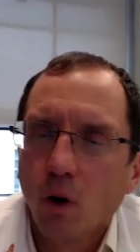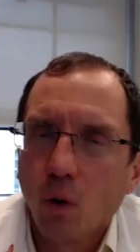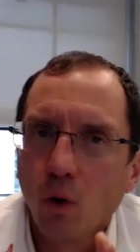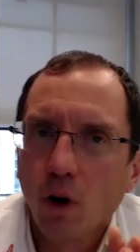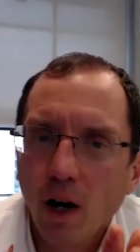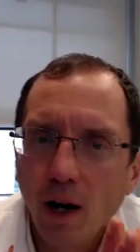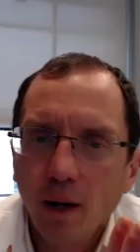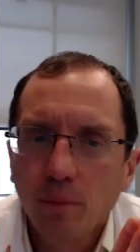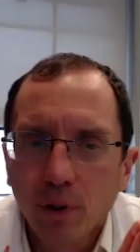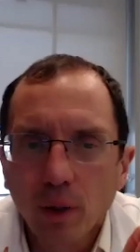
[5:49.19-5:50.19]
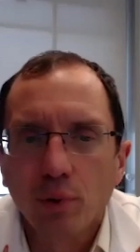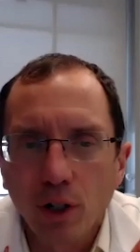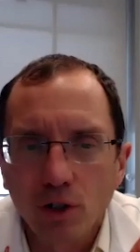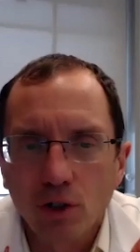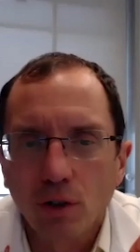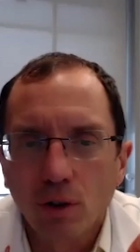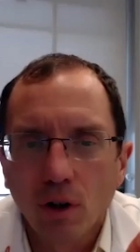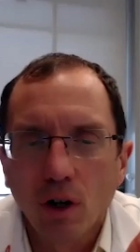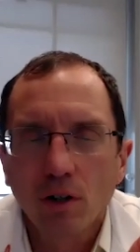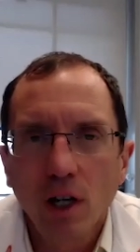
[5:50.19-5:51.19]
or high blood pressure
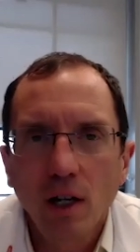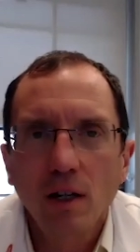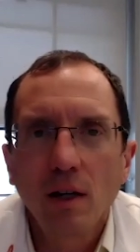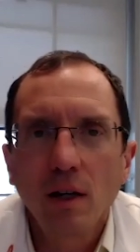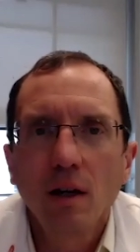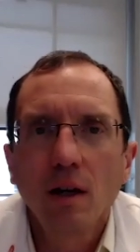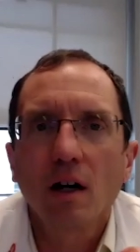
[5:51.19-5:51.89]
are taking